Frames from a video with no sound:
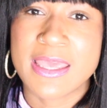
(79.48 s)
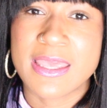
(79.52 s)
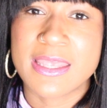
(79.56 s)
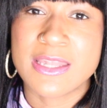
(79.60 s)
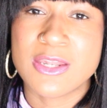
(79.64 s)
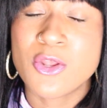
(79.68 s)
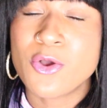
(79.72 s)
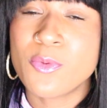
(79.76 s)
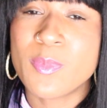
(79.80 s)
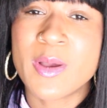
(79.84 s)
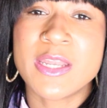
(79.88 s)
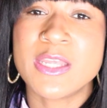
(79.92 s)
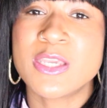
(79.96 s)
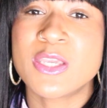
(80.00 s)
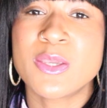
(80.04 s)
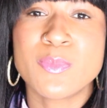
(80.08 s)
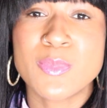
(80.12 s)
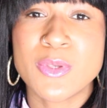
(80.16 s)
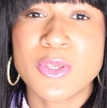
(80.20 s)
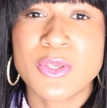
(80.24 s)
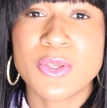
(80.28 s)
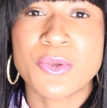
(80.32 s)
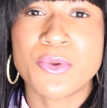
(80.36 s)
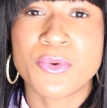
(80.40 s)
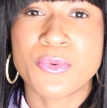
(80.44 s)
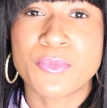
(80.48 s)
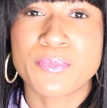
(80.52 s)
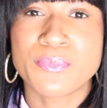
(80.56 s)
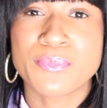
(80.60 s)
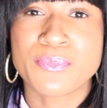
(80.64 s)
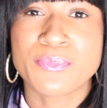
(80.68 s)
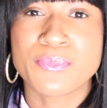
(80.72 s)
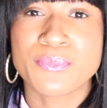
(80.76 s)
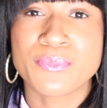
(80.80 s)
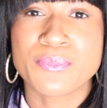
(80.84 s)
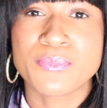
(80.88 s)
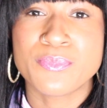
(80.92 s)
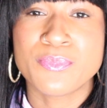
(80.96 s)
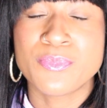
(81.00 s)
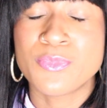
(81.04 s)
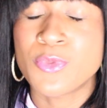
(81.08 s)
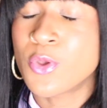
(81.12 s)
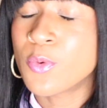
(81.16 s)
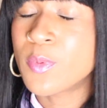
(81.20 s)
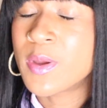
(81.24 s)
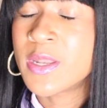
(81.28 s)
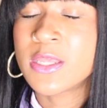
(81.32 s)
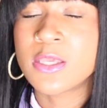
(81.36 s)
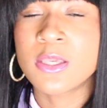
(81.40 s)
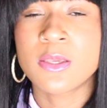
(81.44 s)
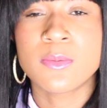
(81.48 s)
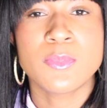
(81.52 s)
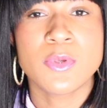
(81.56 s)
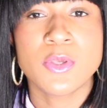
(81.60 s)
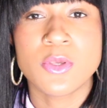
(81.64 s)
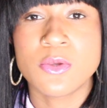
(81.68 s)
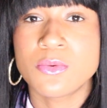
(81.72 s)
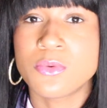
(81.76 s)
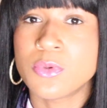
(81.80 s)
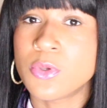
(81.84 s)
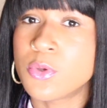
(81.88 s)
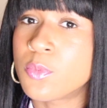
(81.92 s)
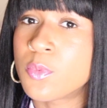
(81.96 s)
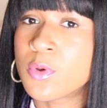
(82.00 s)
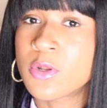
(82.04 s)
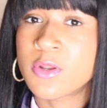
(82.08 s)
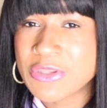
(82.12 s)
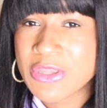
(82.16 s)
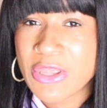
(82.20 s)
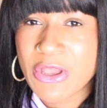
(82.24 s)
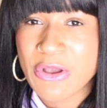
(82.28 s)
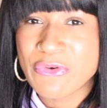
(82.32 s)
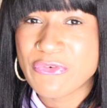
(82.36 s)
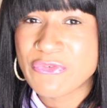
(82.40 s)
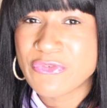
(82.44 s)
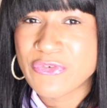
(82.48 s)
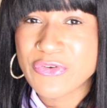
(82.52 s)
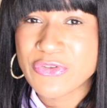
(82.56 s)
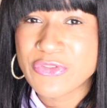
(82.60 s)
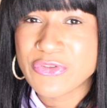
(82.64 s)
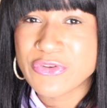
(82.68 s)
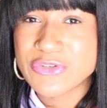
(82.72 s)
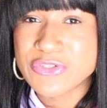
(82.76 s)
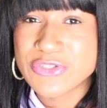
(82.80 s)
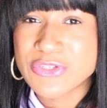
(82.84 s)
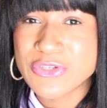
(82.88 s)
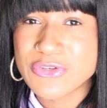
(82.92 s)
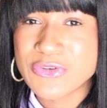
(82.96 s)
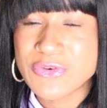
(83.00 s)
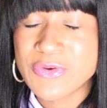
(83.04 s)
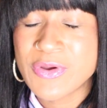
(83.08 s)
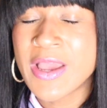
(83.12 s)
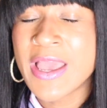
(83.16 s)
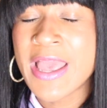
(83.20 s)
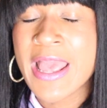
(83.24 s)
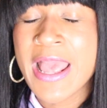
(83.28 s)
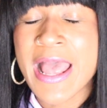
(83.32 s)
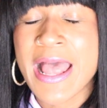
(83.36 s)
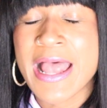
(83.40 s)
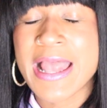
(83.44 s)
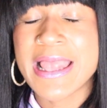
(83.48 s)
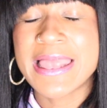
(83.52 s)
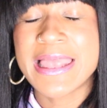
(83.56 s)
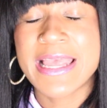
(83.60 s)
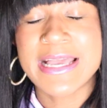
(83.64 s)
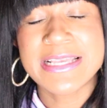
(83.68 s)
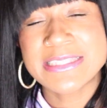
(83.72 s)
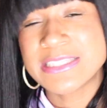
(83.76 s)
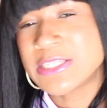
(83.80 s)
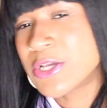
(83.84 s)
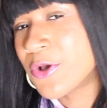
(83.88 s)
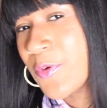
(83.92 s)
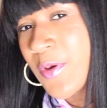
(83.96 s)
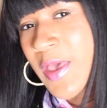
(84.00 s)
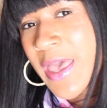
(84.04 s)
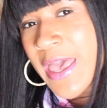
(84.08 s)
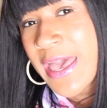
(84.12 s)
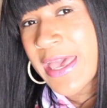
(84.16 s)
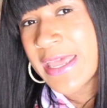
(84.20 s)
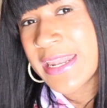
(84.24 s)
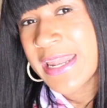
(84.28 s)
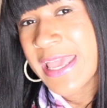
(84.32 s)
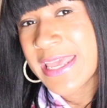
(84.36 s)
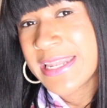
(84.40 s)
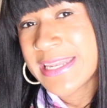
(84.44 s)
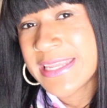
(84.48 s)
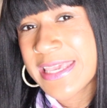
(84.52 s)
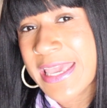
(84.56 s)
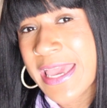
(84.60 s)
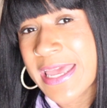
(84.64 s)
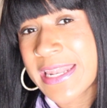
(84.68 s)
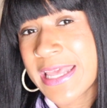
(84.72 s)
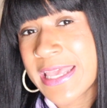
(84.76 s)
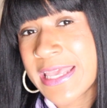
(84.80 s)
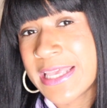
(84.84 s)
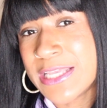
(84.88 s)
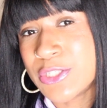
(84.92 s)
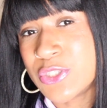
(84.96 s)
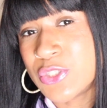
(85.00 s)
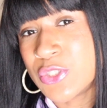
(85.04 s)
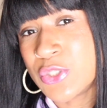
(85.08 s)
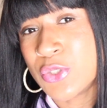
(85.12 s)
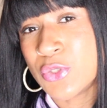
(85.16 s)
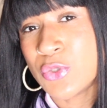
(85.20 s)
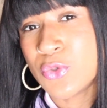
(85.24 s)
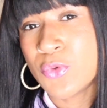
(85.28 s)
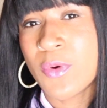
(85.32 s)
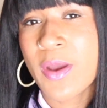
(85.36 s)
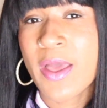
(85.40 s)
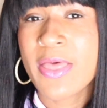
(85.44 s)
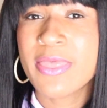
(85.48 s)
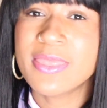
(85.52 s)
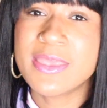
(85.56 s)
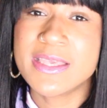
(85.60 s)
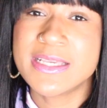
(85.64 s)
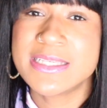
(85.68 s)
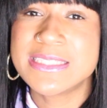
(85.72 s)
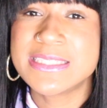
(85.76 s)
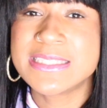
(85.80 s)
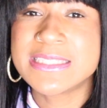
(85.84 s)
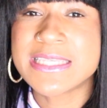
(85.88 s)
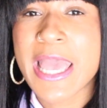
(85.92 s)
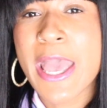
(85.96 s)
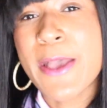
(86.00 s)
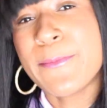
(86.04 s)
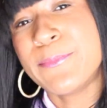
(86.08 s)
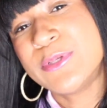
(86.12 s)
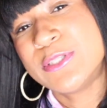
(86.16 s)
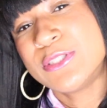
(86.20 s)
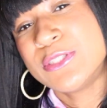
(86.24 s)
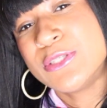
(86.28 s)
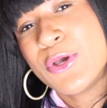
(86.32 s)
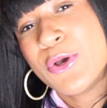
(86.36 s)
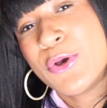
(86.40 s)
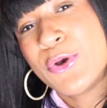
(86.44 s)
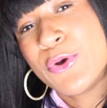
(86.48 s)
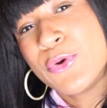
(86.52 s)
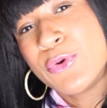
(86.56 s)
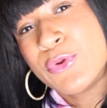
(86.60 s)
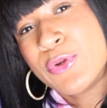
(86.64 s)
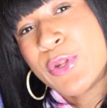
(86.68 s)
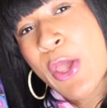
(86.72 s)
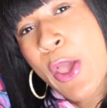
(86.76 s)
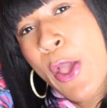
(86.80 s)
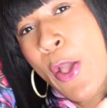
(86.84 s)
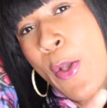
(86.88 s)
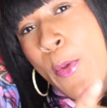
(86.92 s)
Nobody can be you nobody can be you. Without further ado, let's go ahead and get into this episode.